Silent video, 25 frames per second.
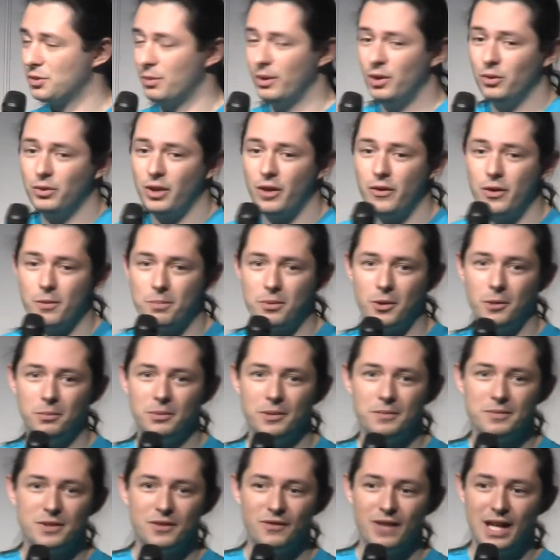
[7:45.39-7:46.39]
We all know the
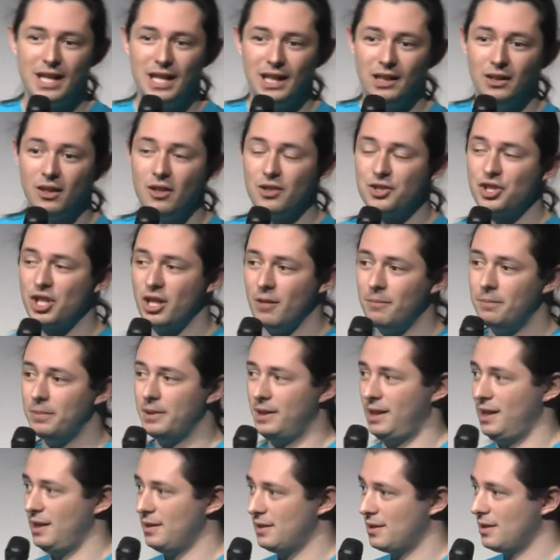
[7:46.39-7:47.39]
problems of getting large
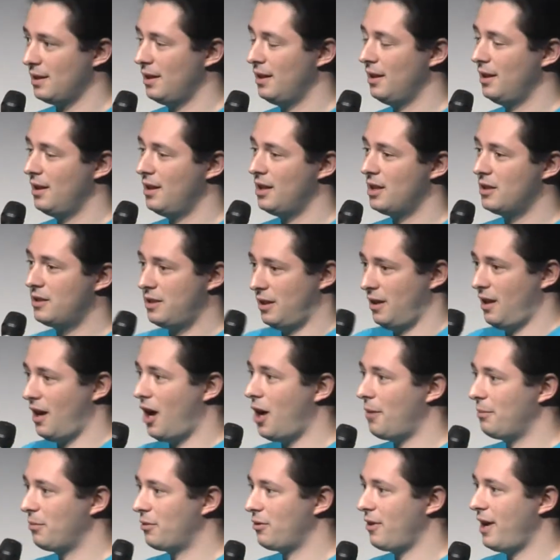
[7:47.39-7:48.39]
companies to
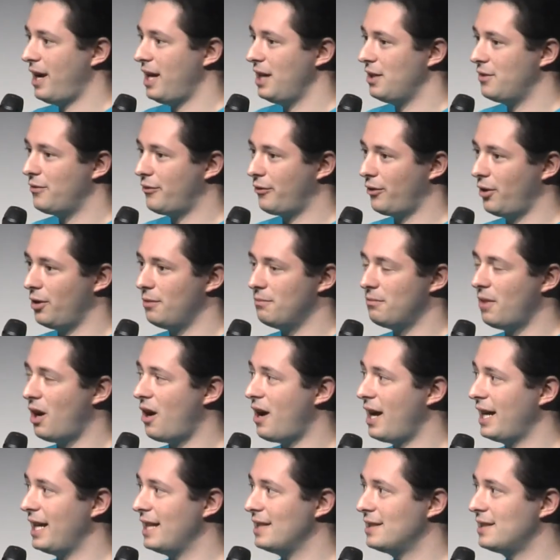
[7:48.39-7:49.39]
upgrade from
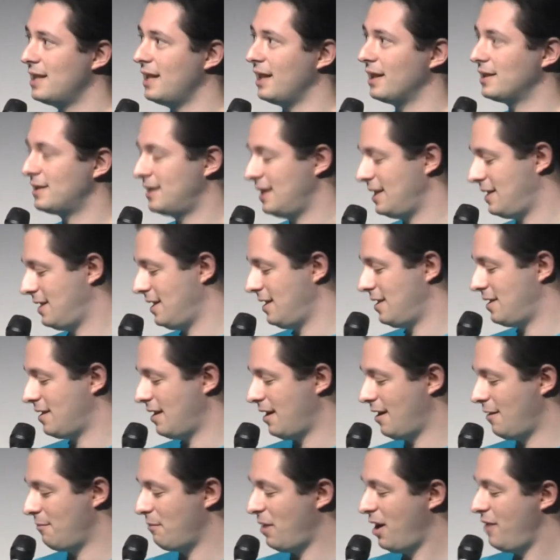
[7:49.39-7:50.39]
IE6. This is
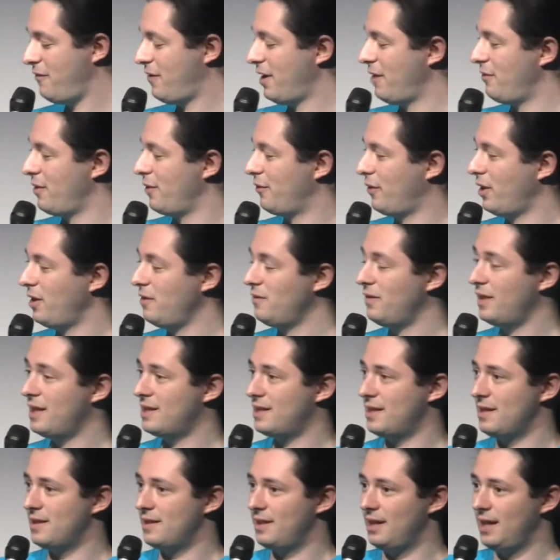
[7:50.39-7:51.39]
my favorite phone. This
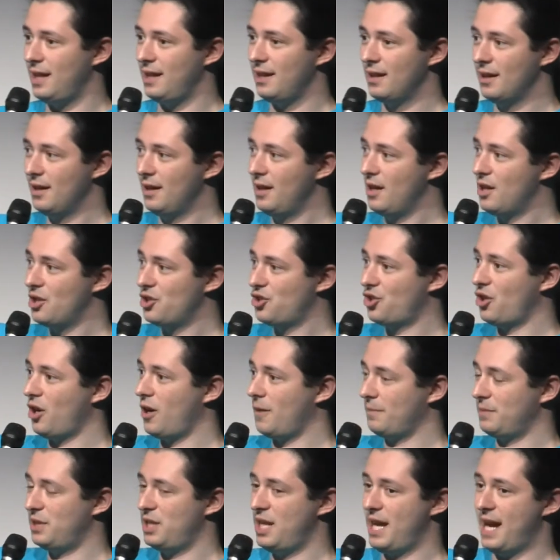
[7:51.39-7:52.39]
is the
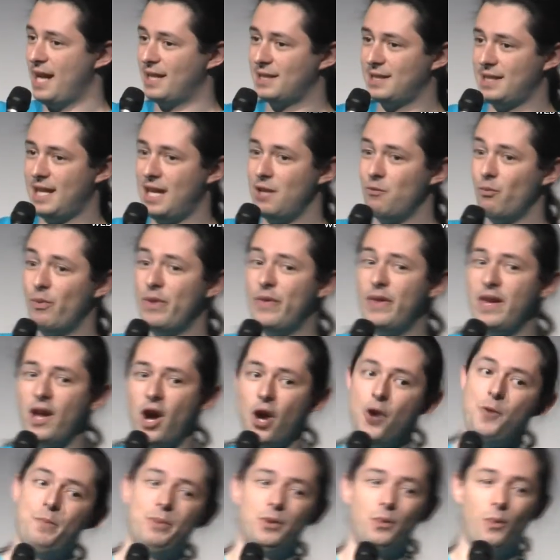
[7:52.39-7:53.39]
Sharp GX10 with the
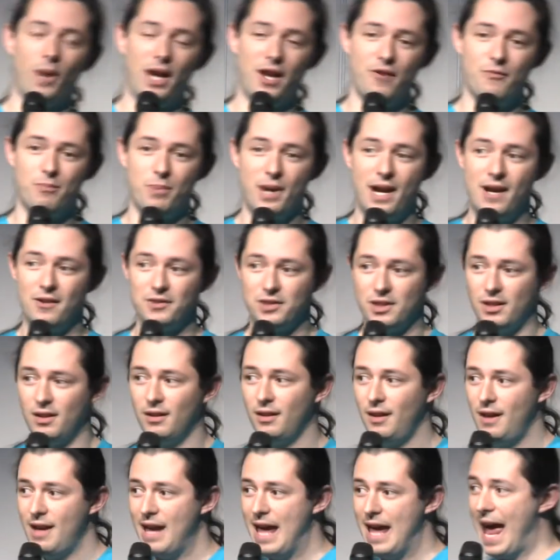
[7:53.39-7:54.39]
OpenWave browser.
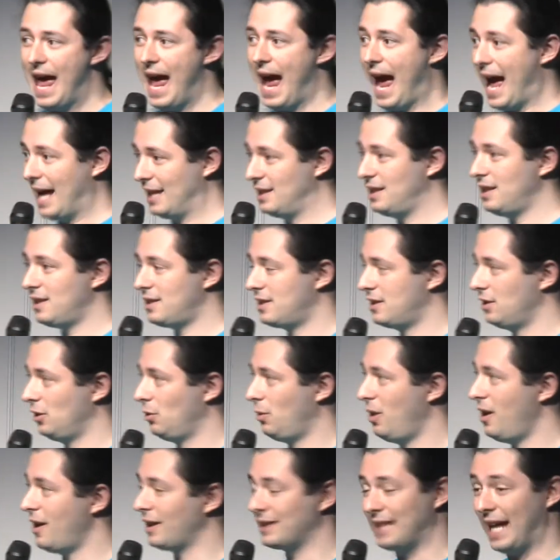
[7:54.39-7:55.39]
And it still
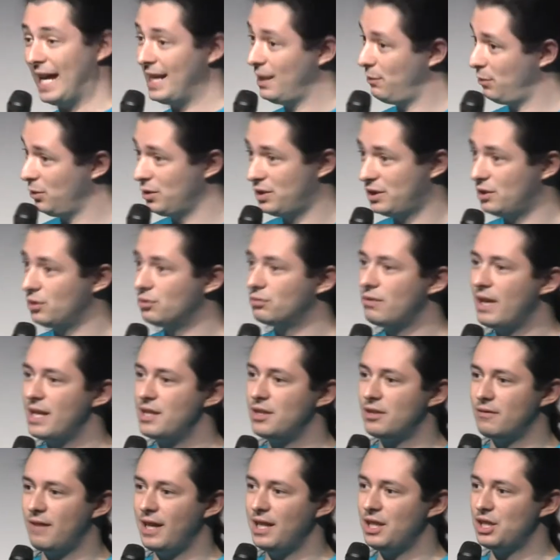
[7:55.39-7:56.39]
works. And it will still
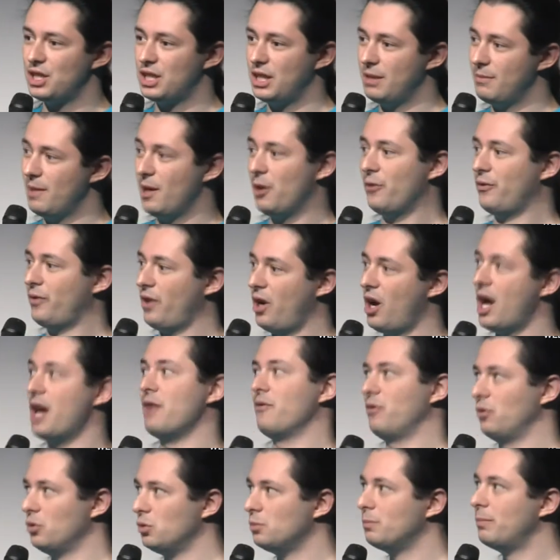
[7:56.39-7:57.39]
render HTML5,
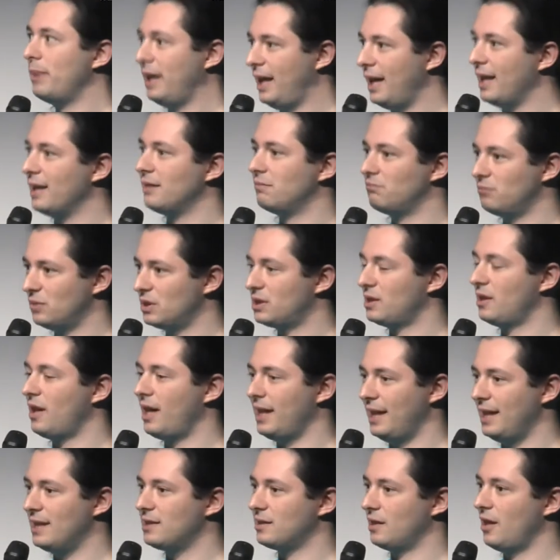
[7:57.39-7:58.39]
albeit
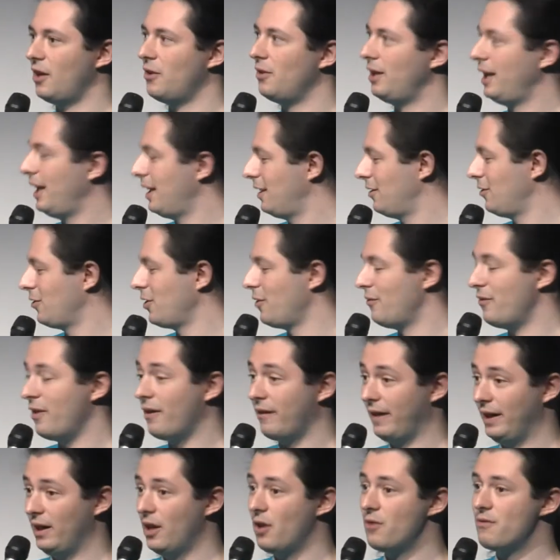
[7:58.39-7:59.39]
slightly slowly and on a
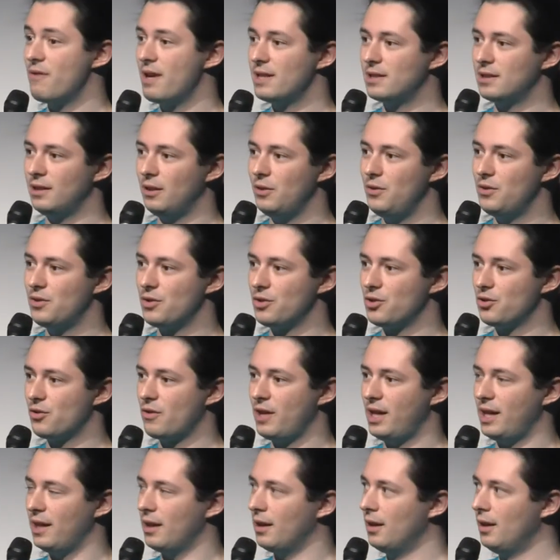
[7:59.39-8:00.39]
very low resolution
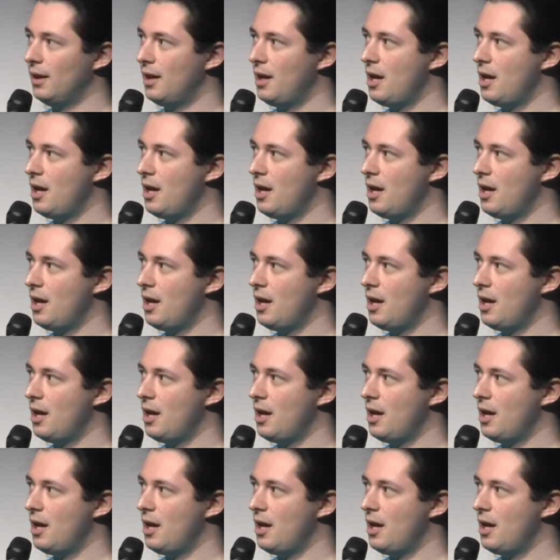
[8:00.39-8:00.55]
screen.